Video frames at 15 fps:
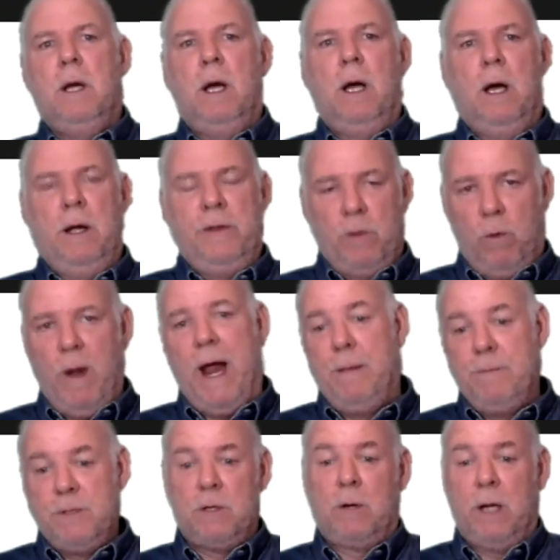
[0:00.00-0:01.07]
And the
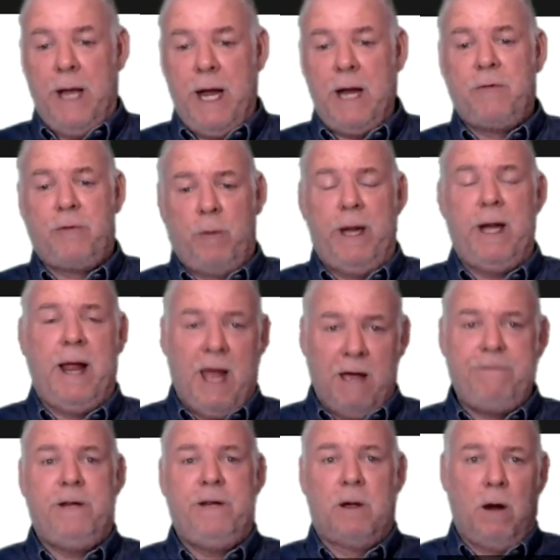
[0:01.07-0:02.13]
Rams are laying
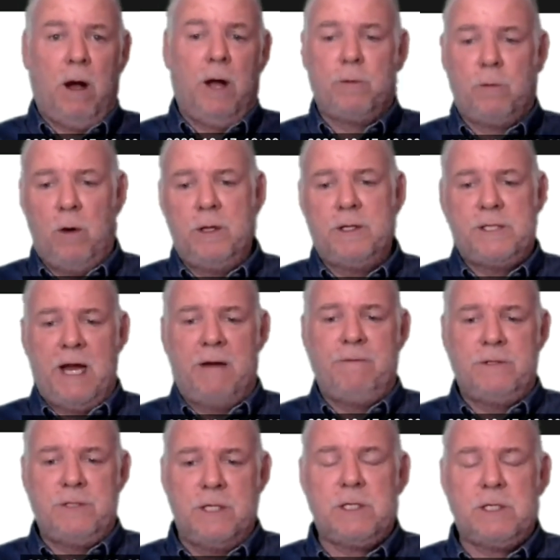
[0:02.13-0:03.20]
3.5 here on the road at San
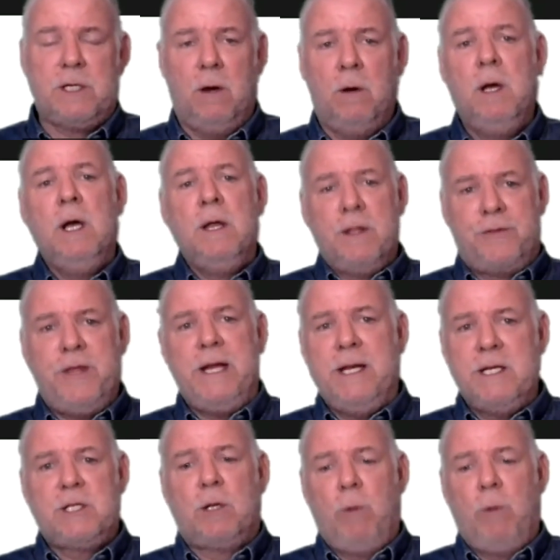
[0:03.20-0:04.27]
Francisco. The thing
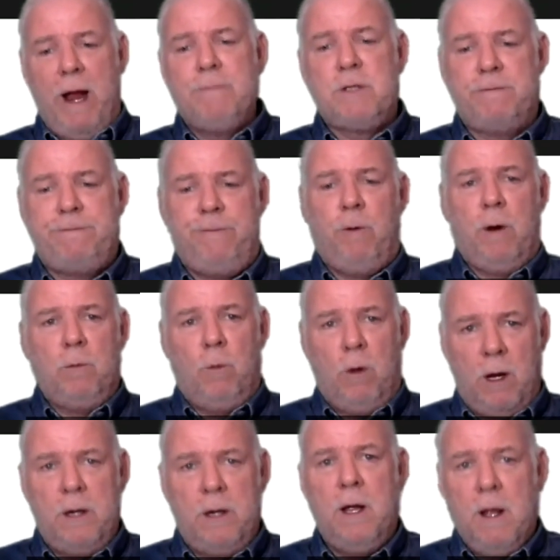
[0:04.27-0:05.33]
is, the Rams are
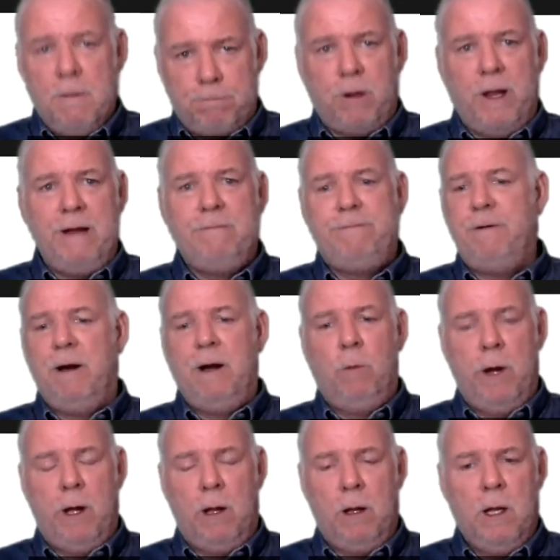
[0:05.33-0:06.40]
4-1, playing very
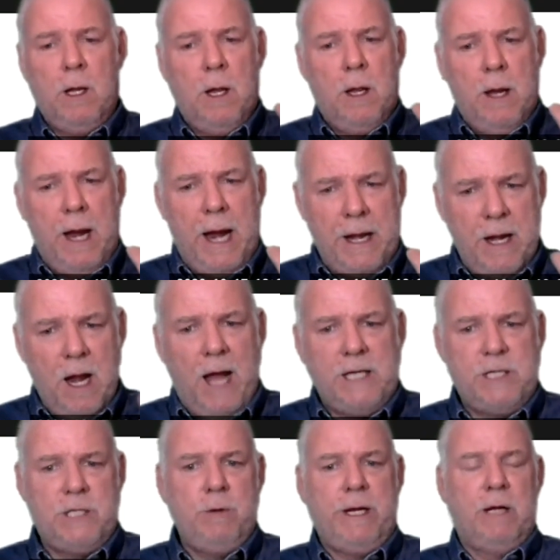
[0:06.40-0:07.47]
well, and
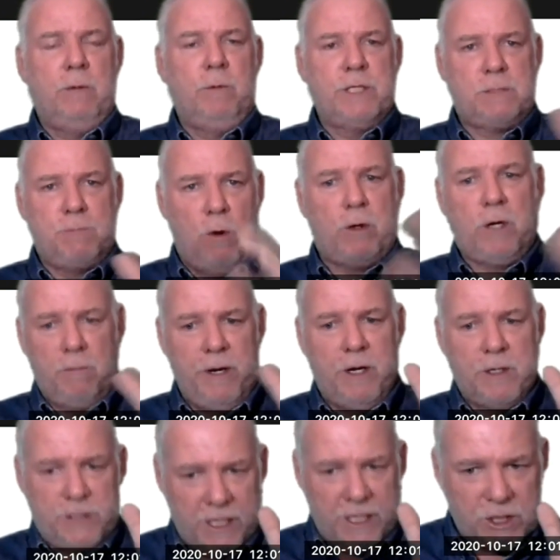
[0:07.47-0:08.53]
not doing it with smoke and
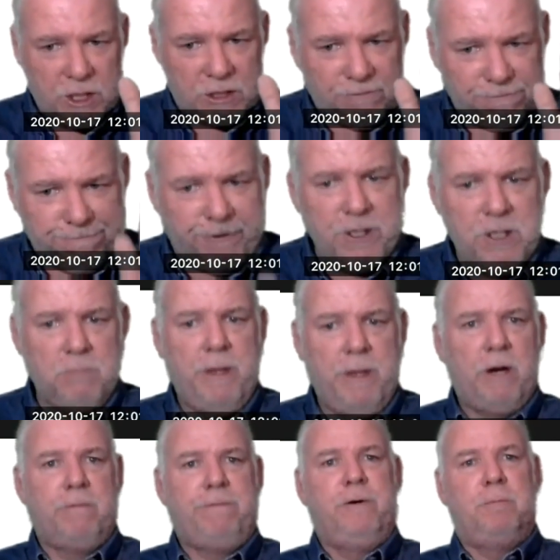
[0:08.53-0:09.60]
mirrors. That's just
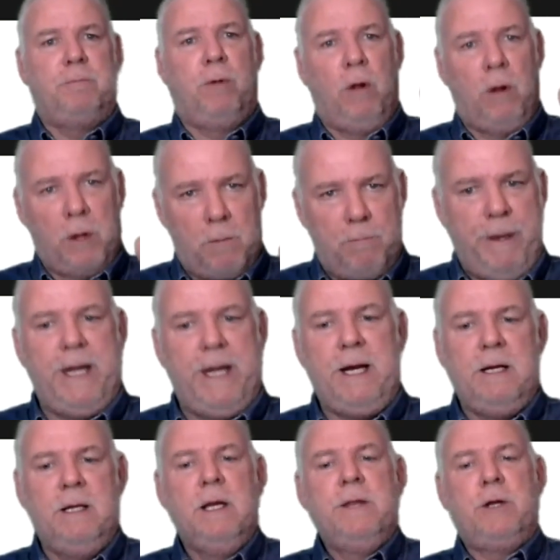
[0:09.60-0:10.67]
fundamental football. They're
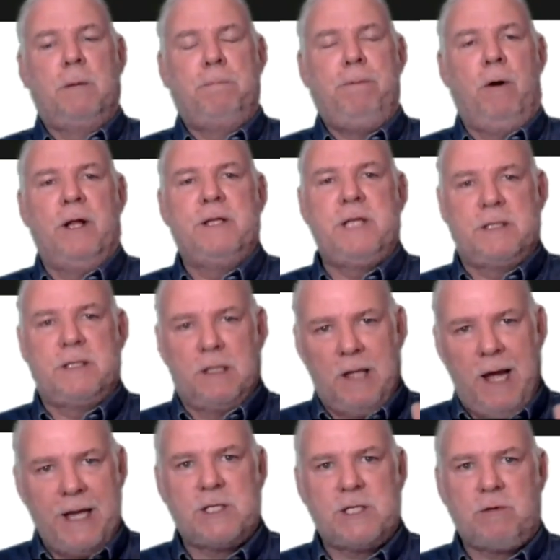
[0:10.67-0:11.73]
beating their opponents at the
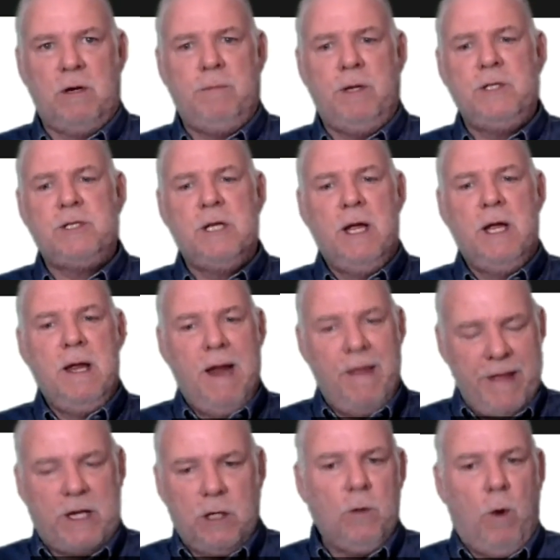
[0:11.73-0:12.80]
line of scrimmage,
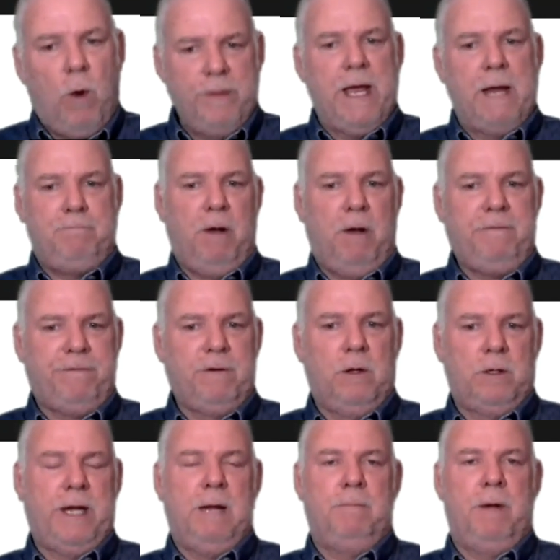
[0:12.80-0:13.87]
and they could have won that
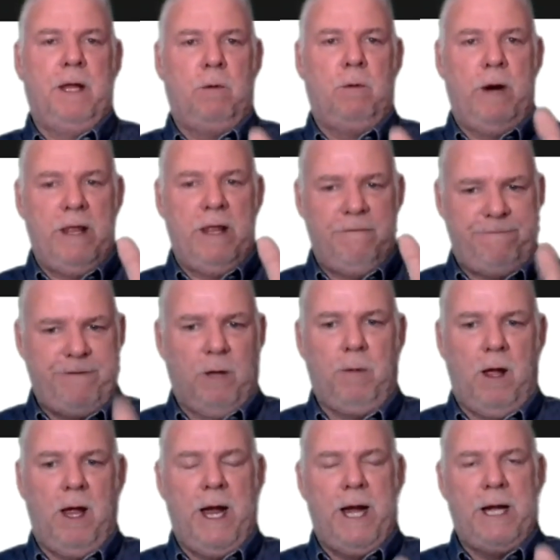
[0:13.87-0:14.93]
Buffalo game, by the way. They fell
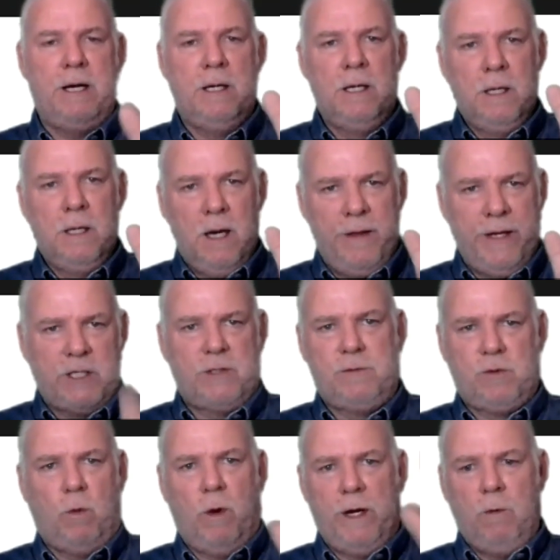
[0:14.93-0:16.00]
behind, I think,
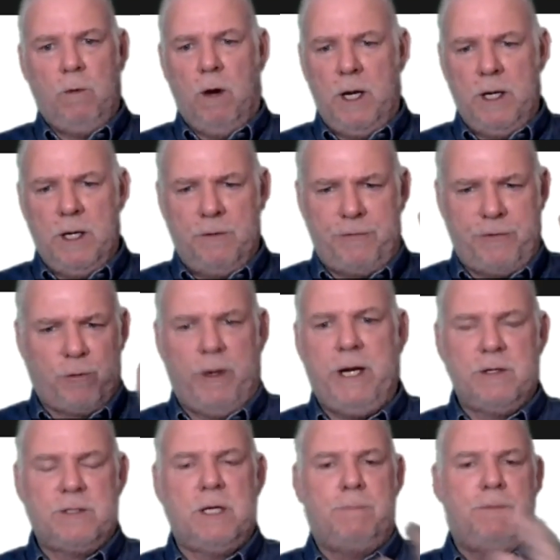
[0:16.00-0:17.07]

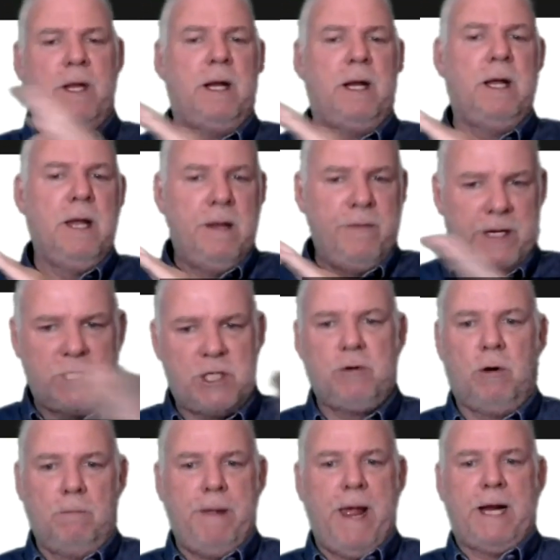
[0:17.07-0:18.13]
21-3 or something. They
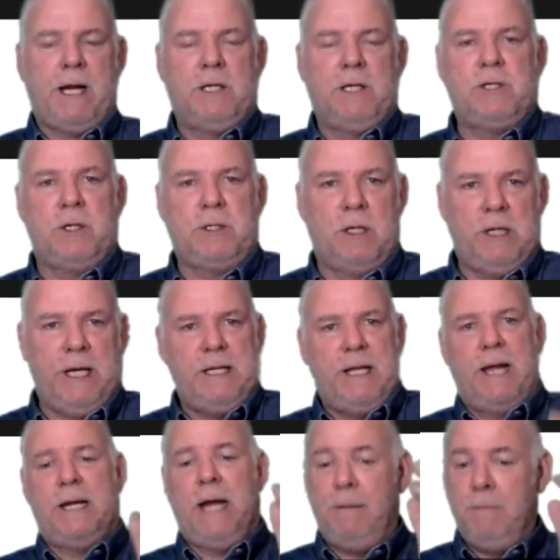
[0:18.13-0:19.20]
stormed back and took the lead in
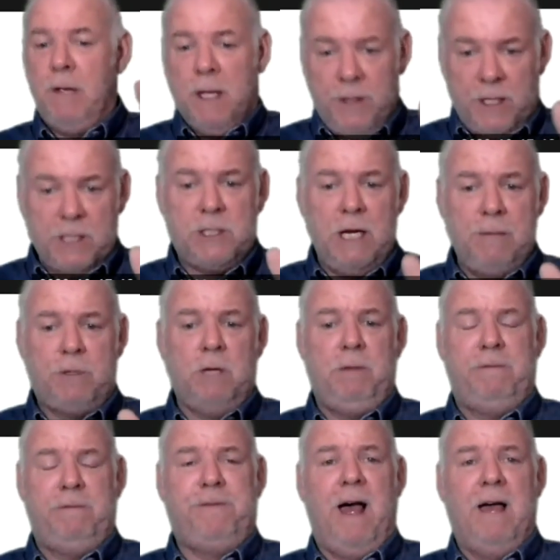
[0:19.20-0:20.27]
that game. This team could
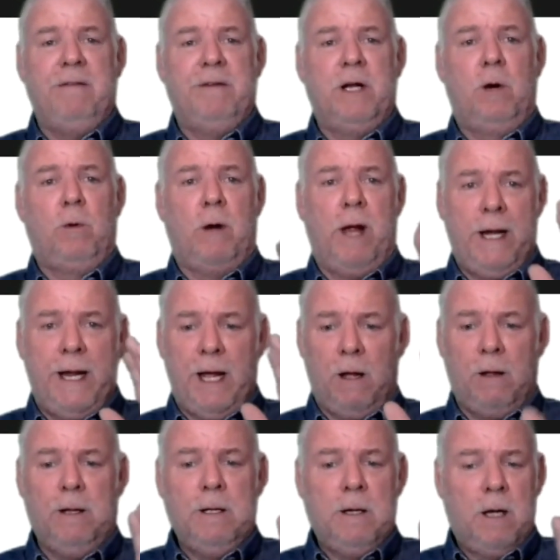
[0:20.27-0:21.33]
be 5-0 right
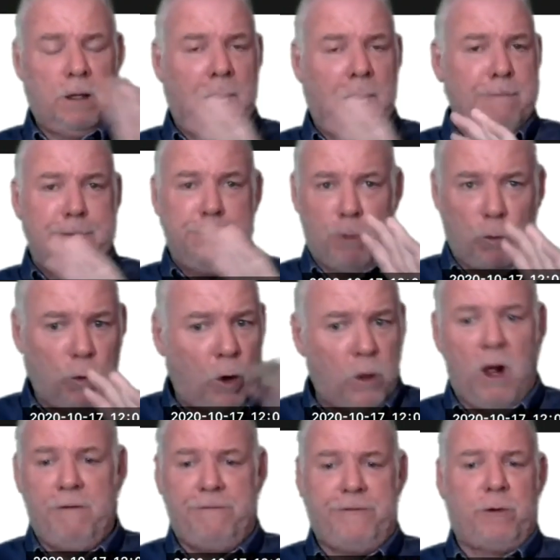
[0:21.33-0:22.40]
now. A lot of people
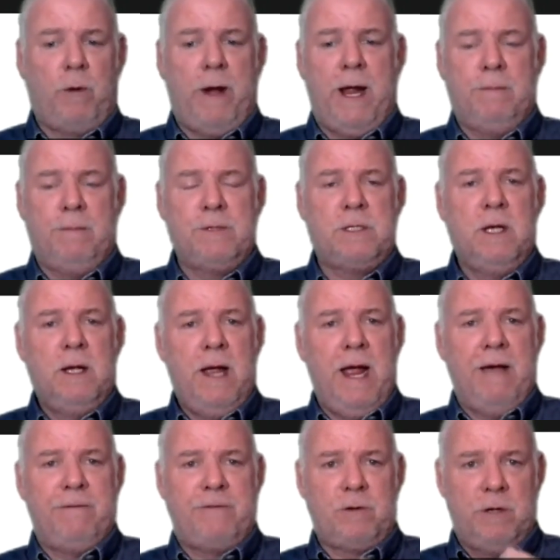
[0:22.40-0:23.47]
wrote off the Rams
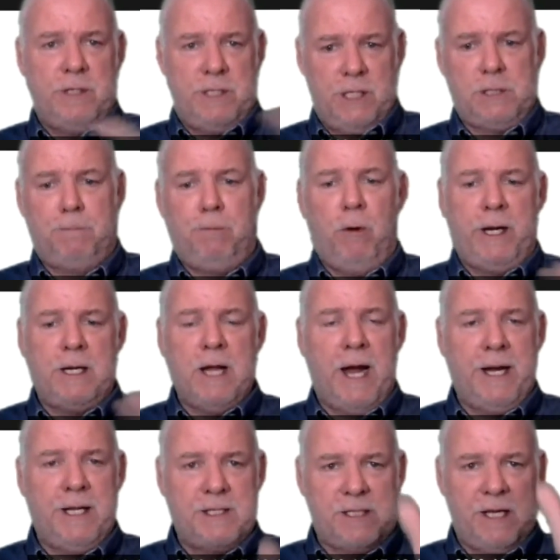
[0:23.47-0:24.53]
after a disappointing
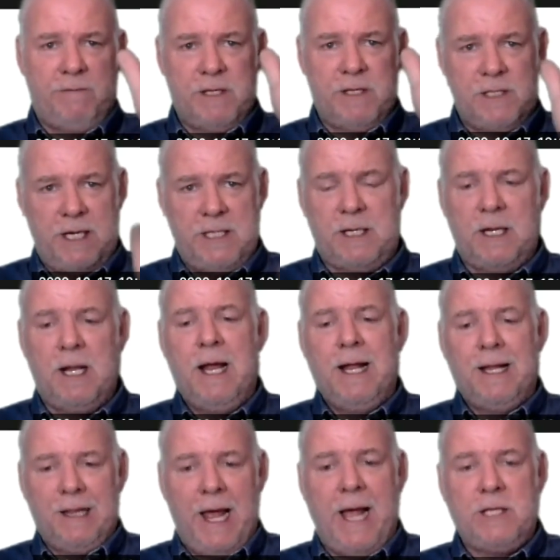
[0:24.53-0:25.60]
9-7 season
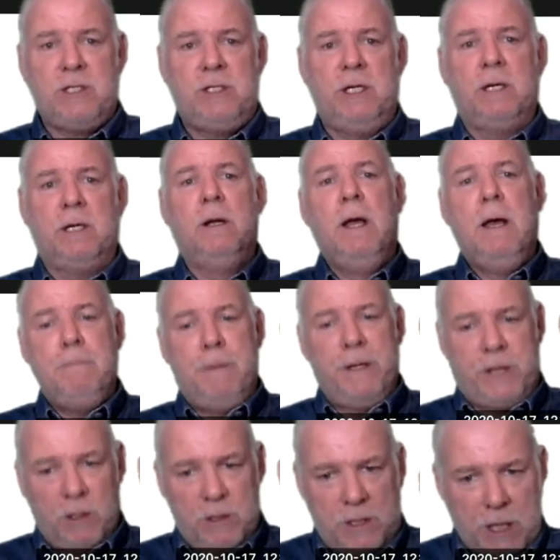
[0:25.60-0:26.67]
last year,
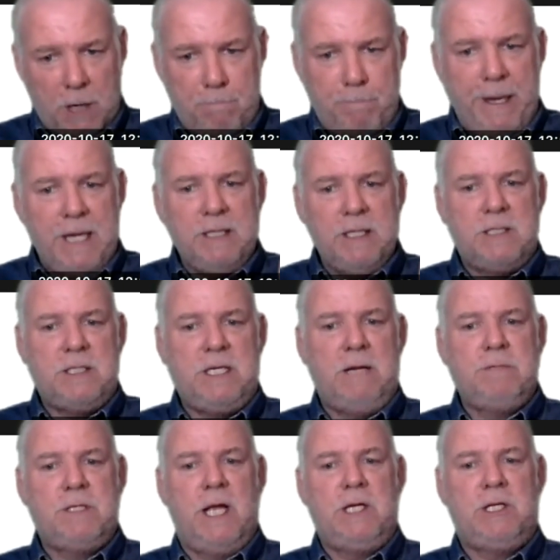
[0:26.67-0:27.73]
but they're beating the
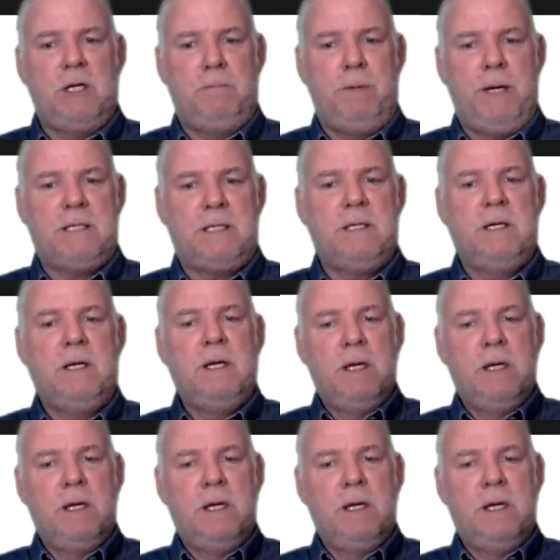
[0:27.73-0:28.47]
teams they should beat.